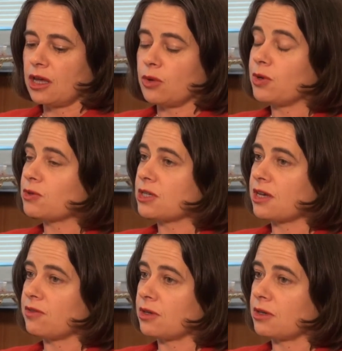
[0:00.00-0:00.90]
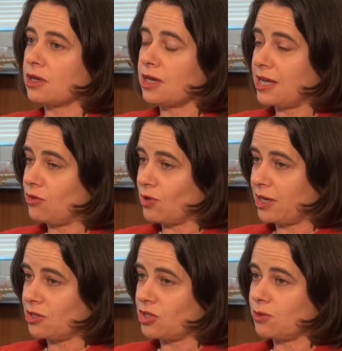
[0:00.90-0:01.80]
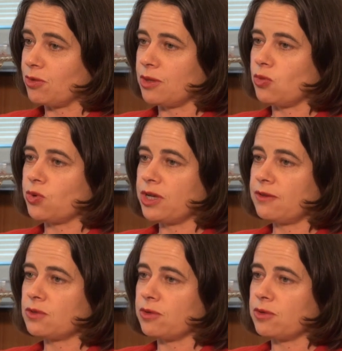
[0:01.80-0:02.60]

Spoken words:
We also have an aid relationship with the Maldives.